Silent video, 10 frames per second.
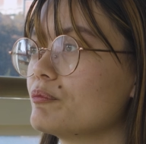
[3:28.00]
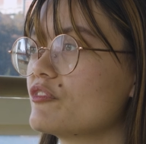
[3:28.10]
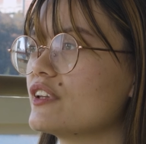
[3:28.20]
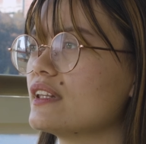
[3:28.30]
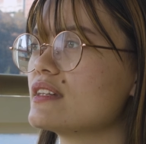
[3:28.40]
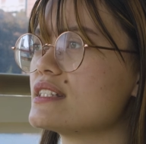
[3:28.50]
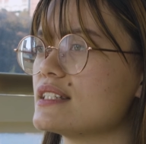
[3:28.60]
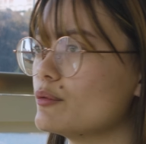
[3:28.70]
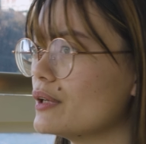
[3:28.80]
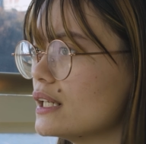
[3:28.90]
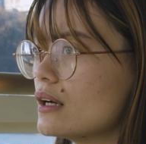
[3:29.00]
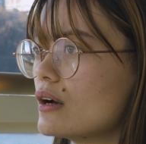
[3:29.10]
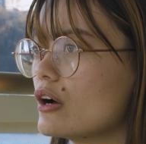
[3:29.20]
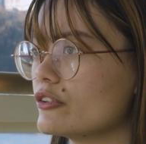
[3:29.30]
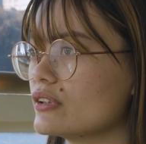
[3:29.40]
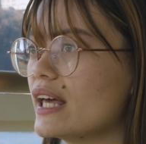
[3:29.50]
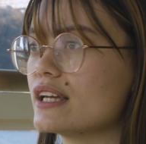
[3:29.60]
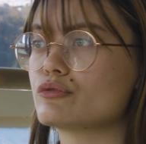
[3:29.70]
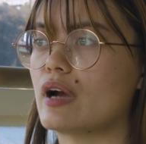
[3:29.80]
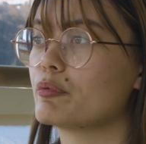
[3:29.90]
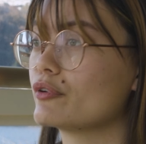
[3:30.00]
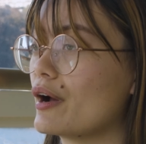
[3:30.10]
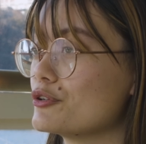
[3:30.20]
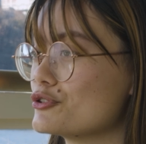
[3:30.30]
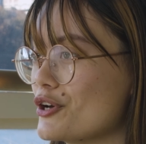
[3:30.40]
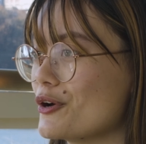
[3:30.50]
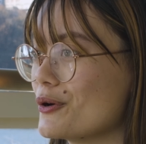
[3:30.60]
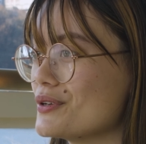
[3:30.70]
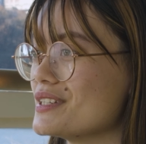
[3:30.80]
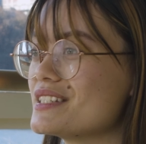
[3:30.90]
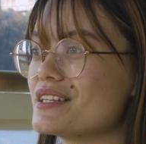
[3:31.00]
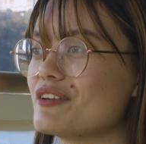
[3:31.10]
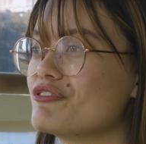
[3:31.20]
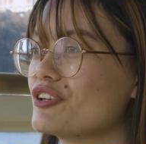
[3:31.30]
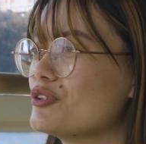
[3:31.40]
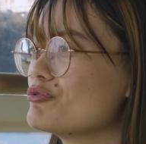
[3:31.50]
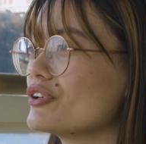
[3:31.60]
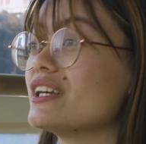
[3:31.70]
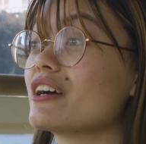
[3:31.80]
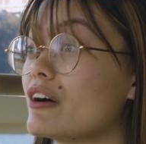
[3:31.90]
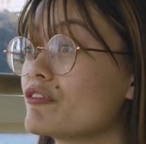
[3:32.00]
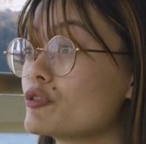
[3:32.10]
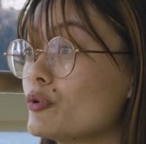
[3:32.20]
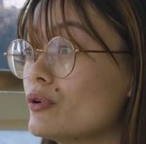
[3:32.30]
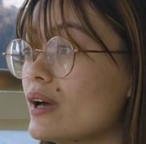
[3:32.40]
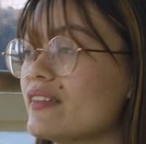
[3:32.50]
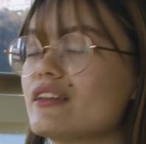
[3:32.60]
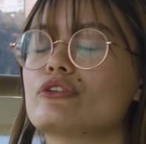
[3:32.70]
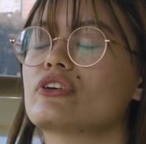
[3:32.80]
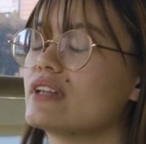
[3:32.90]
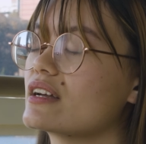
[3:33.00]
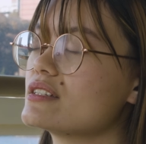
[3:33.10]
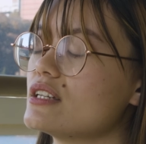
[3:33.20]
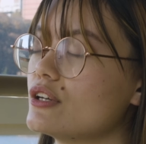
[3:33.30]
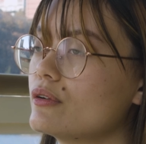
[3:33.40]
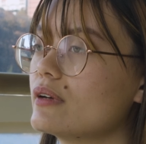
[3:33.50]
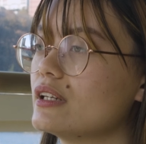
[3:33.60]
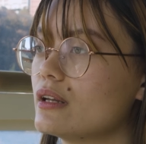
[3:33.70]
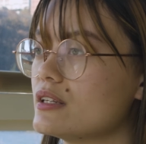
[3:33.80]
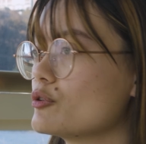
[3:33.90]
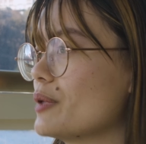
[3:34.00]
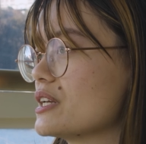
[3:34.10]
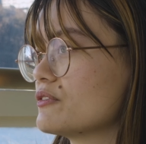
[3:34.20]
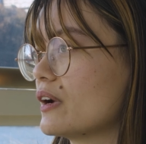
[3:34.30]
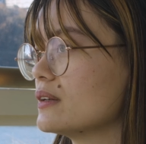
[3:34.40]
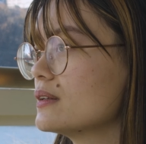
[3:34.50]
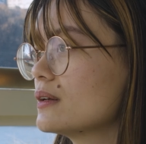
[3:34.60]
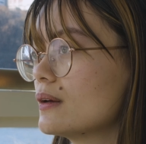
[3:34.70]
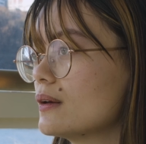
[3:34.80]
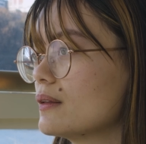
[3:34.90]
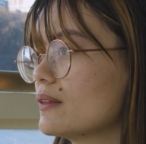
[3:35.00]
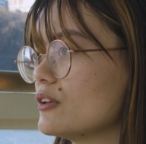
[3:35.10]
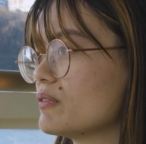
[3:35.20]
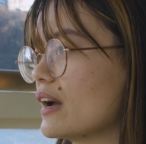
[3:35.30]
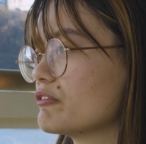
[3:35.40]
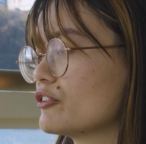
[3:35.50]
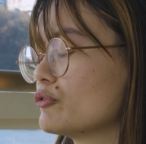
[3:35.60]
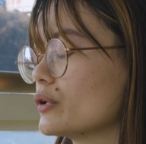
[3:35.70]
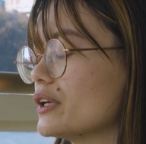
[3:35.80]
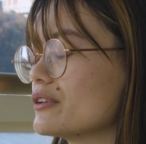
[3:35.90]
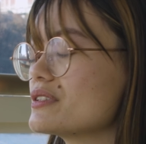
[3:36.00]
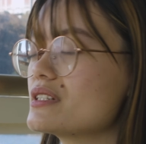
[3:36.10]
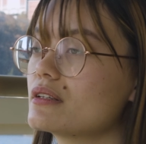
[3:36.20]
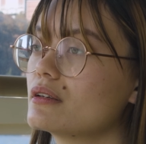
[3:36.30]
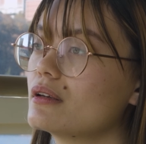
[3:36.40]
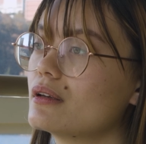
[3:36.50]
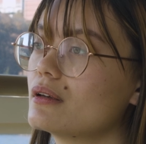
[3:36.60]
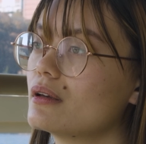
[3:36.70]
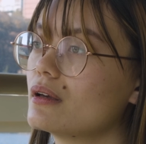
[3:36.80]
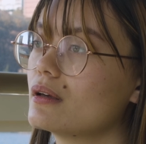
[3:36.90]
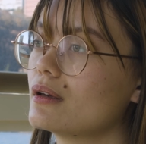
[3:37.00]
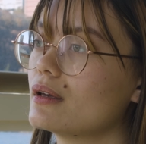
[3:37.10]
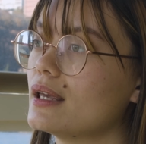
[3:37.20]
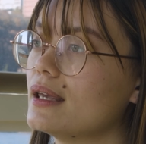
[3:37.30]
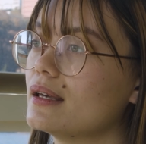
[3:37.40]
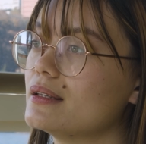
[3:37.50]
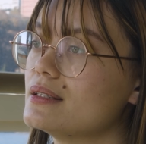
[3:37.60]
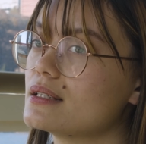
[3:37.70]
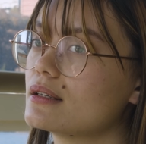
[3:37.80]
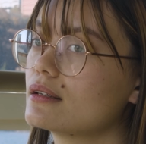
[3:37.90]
feeling the seaweed on your legs wrap around your toes and feeling really uncomfortable. And then you look next to you and it's your best friend that you've had for 4 years. And